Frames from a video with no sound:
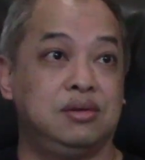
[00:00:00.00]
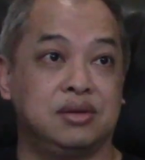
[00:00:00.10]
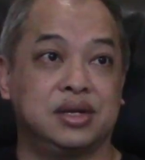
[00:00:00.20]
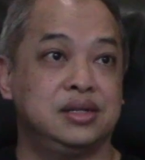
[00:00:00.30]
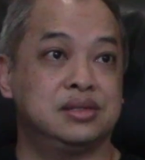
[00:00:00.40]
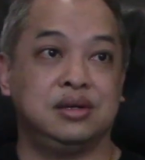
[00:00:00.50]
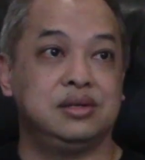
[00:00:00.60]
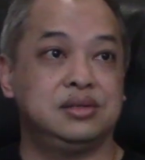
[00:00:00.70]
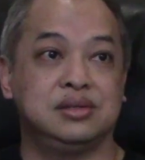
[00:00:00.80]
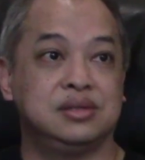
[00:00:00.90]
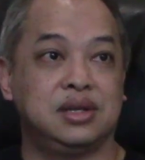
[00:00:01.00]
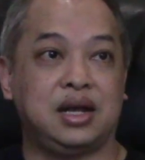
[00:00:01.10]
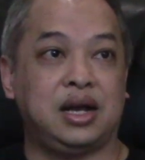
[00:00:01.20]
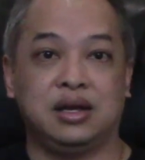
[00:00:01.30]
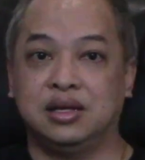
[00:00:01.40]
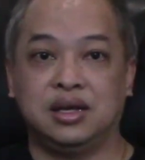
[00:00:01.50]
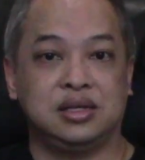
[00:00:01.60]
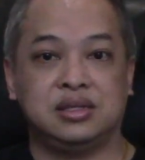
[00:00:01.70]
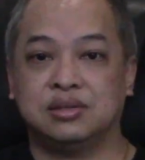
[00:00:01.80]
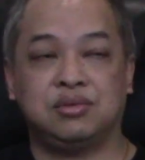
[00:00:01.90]
okay, Sarge, I
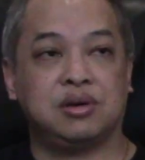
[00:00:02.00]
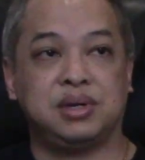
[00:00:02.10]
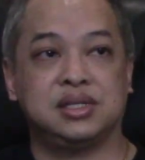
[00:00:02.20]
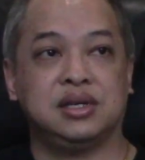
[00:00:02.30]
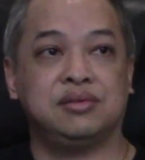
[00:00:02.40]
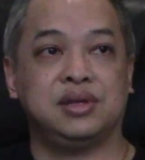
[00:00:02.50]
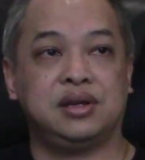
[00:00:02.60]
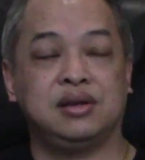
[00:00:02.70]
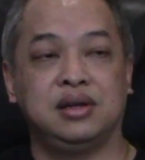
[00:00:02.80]
just walked myself there.